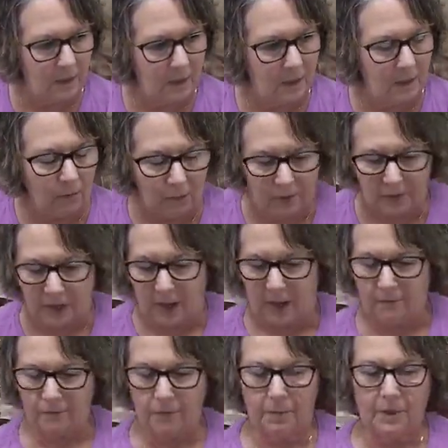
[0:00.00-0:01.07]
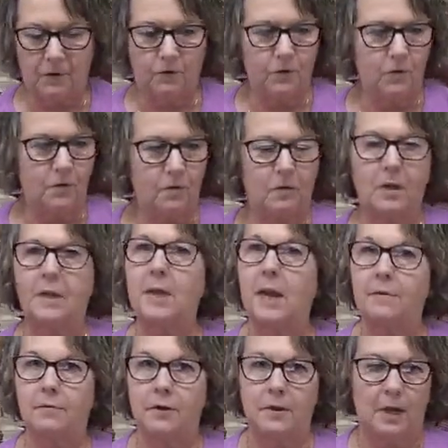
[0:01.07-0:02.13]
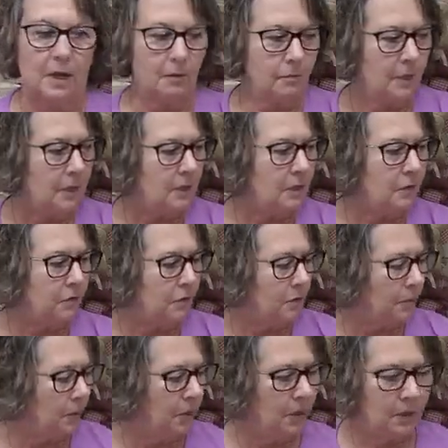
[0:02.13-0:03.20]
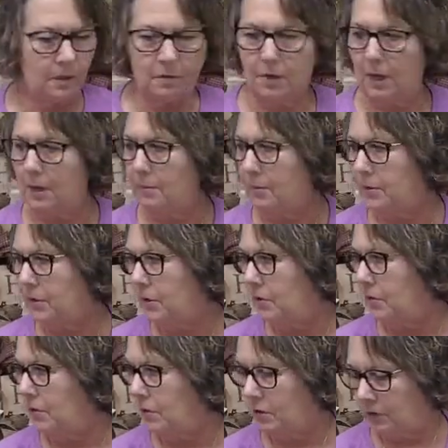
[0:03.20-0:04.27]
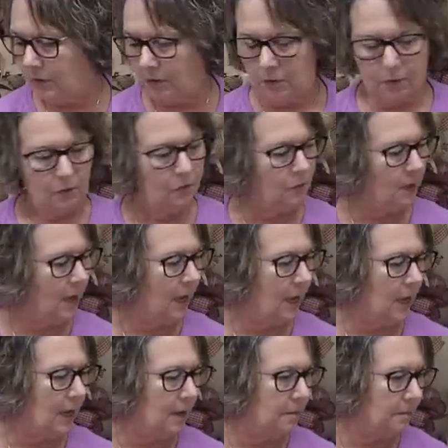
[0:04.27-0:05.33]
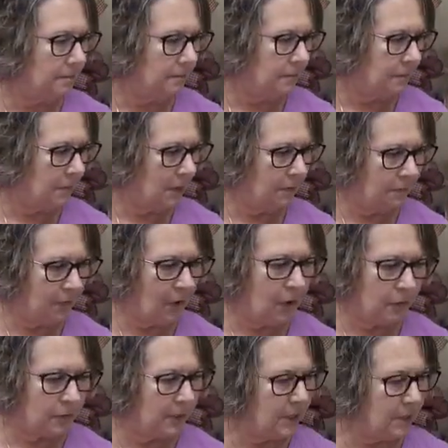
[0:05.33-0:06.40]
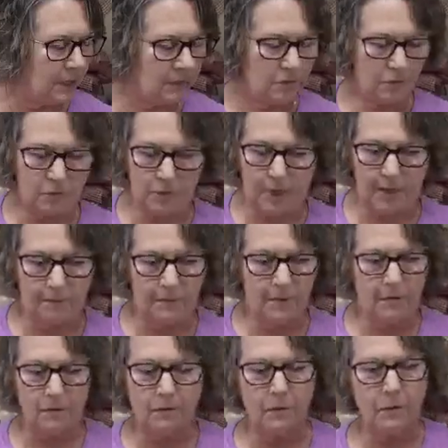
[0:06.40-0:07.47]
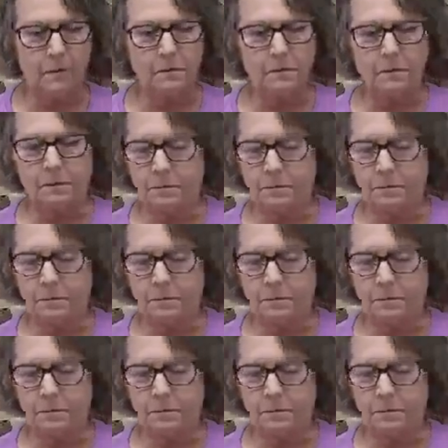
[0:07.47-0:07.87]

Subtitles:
it wouldn't have to be just an everyday wreath that you could put on a table. You could use a fall wreath. I just grabbed this one.